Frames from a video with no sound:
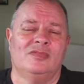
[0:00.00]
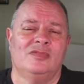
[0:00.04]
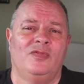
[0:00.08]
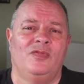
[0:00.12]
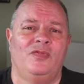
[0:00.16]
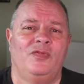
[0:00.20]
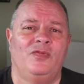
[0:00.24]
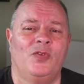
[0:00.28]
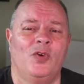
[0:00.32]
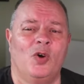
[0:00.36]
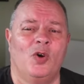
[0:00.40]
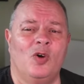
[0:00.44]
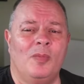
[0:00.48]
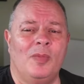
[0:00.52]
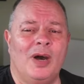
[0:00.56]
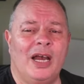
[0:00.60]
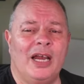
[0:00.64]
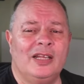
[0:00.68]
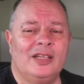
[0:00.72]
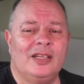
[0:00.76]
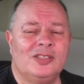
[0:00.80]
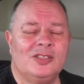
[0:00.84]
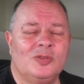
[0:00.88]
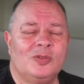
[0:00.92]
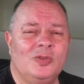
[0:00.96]
four
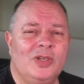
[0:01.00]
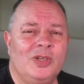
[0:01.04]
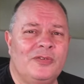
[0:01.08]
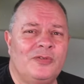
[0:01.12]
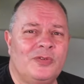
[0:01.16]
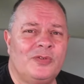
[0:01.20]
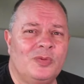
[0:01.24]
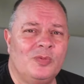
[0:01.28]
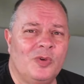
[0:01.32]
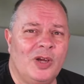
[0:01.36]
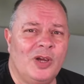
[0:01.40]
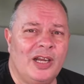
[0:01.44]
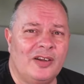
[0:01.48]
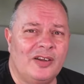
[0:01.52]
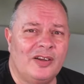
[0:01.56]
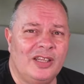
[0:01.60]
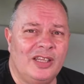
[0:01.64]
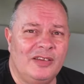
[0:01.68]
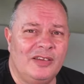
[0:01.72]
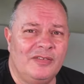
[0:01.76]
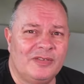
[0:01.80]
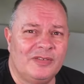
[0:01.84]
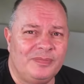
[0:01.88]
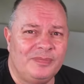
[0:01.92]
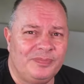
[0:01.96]
miles away from where I
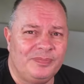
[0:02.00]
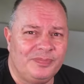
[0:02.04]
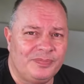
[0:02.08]
live.